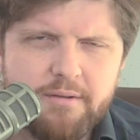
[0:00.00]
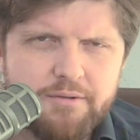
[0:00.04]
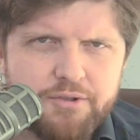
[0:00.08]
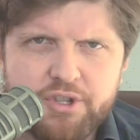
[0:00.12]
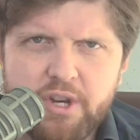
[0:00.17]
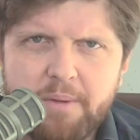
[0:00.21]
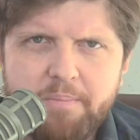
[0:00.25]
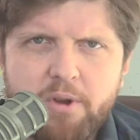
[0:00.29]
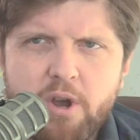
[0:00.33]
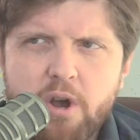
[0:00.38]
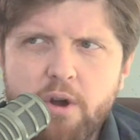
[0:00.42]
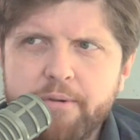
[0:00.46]

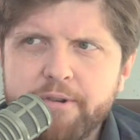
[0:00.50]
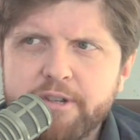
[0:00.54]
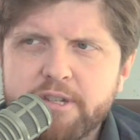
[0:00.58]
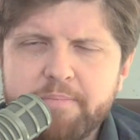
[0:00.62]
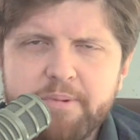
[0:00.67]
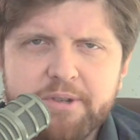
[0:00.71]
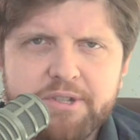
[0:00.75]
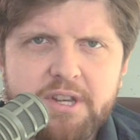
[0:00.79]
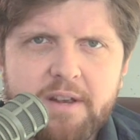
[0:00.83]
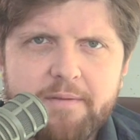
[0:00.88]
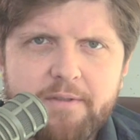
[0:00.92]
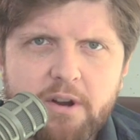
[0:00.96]
Zip code
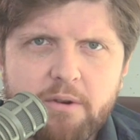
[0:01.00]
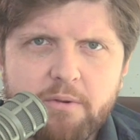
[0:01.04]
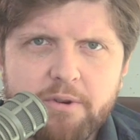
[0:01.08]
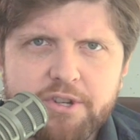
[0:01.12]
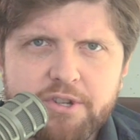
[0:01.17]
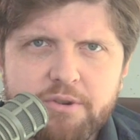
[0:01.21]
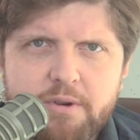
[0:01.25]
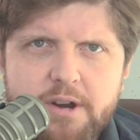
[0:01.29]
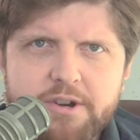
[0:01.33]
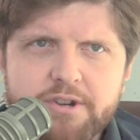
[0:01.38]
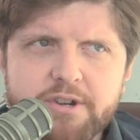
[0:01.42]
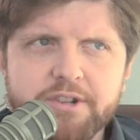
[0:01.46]
specific
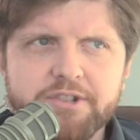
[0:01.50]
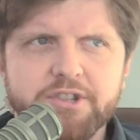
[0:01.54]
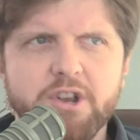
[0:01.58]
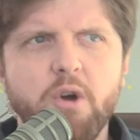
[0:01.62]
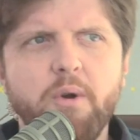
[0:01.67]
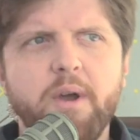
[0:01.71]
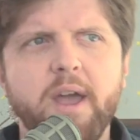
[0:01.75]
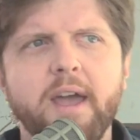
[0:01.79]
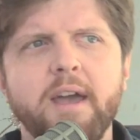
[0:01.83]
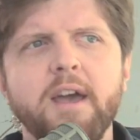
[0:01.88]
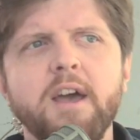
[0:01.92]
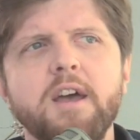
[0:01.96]
restrictions.
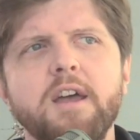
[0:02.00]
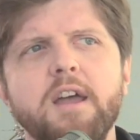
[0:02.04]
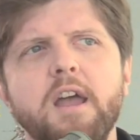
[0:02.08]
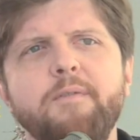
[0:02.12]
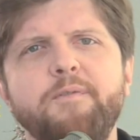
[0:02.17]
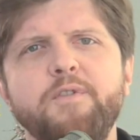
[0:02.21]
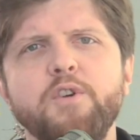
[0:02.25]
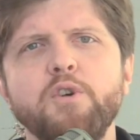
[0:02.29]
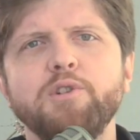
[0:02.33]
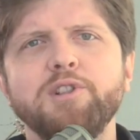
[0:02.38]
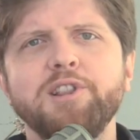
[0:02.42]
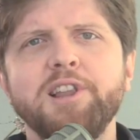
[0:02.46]
Okay,
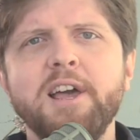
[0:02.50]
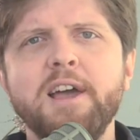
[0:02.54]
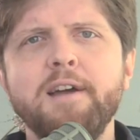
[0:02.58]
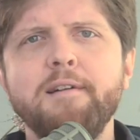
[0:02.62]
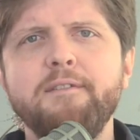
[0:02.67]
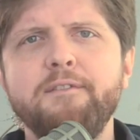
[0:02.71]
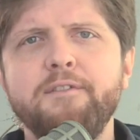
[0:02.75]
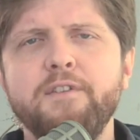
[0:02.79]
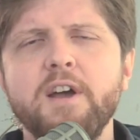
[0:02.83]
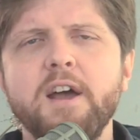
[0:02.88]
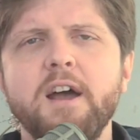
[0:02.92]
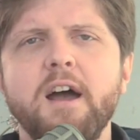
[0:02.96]
if you
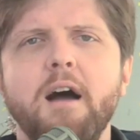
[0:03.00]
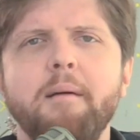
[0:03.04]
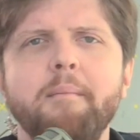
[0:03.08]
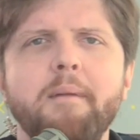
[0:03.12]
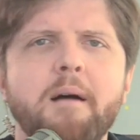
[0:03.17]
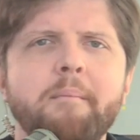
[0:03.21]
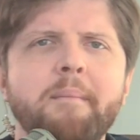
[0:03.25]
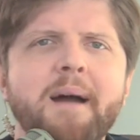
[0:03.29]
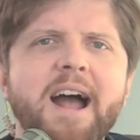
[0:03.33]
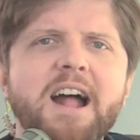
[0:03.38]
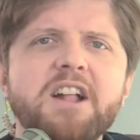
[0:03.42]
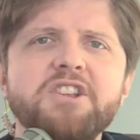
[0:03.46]
live,
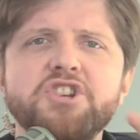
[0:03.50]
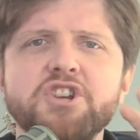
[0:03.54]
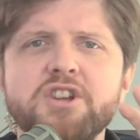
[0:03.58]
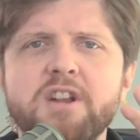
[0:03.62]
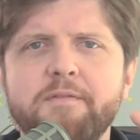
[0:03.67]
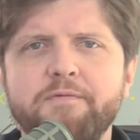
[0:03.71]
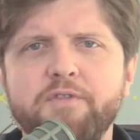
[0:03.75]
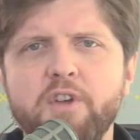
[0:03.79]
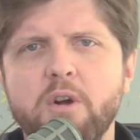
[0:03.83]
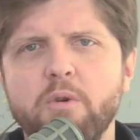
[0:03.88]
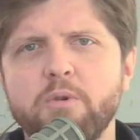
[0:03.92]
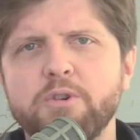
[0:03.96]
imagine
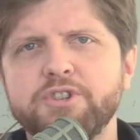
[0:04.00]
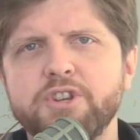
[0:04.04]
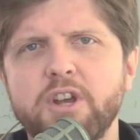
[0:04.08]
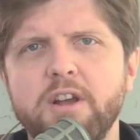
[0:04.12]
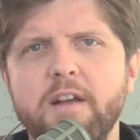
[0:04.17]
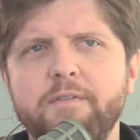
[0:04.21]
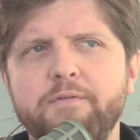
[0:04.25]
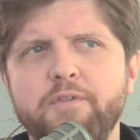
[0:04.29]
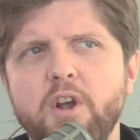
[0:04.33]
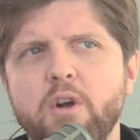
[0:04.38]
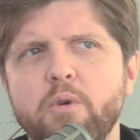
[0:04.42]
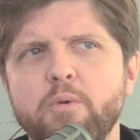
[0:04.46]
if there was
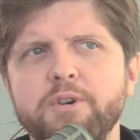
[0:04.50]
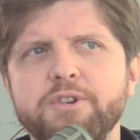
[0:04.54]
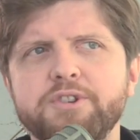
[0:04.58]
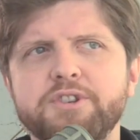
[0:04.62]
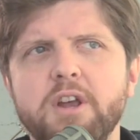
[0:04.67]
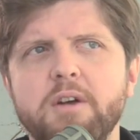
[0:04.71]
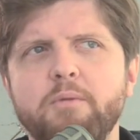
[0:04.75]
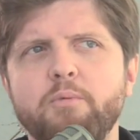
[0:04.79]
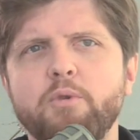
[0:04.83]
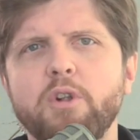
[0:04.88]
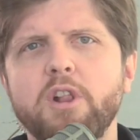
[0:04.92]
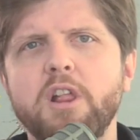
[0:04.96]
if there was
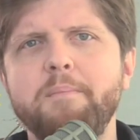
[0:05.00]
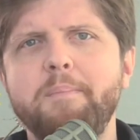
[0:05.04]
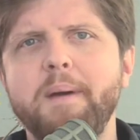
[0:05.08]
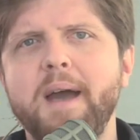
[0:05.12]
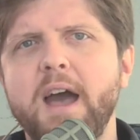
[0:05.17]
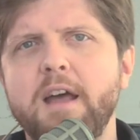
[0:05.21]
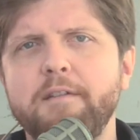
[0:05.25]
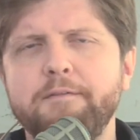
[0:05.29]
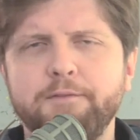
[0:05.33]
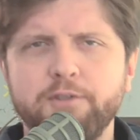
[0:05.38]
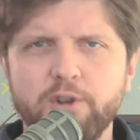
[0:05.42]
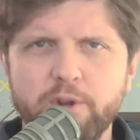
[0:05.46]
a really
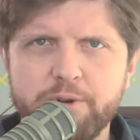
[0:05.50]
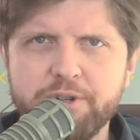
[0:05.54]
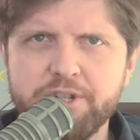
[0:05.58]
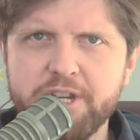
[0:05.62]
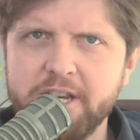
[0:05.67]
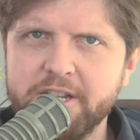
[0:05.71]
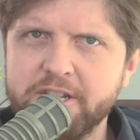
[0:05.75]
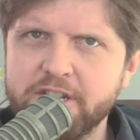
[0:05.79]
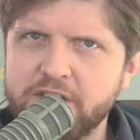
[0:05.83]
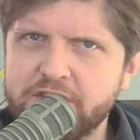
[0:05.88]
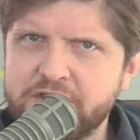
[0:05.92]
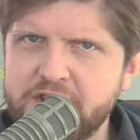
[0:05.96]
bad flu
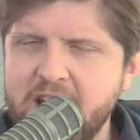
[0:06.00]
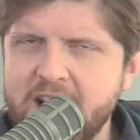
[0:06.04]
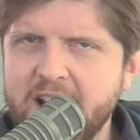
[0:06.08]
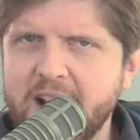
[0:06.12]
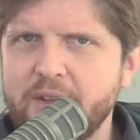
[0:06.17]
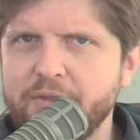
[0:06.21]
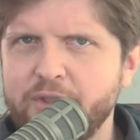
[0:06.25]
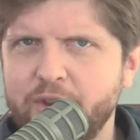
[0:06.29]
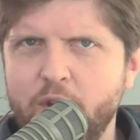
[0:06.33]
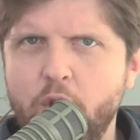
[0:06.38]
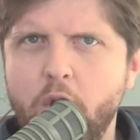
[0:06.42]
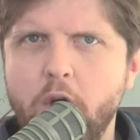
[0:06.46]
season. Just take
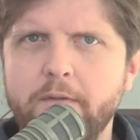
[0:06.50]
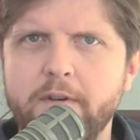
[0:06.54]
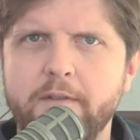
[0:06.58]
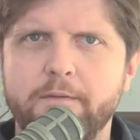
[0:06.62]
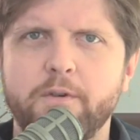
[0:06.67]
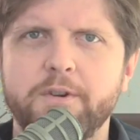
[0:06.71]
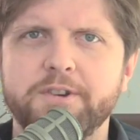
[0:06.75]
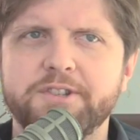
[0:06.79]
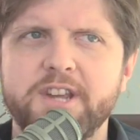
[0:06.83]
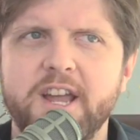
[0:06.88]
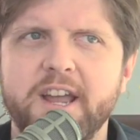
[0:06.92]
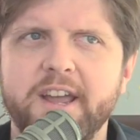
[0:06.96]
out the COVID
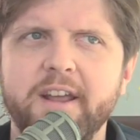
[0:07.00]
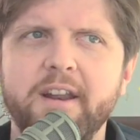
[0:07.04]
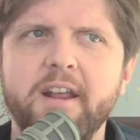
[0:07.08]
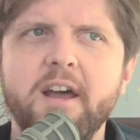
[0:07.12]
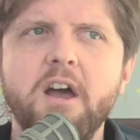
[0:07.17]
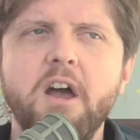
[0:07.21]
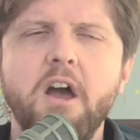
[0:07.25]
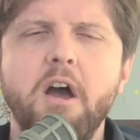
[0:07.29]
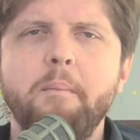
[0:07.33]
for a second.